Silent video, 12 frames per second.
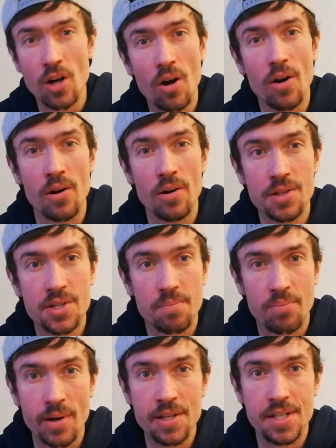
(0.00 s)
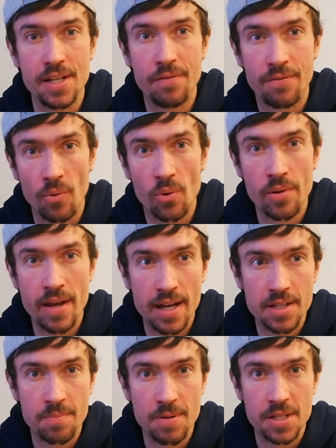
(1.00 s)
cards printed for
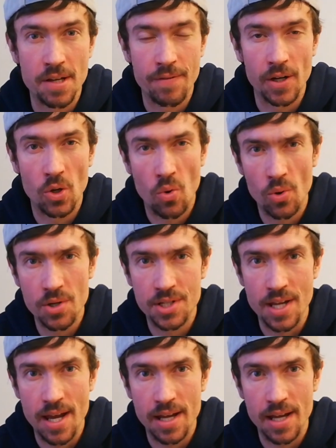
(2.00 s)
that specific core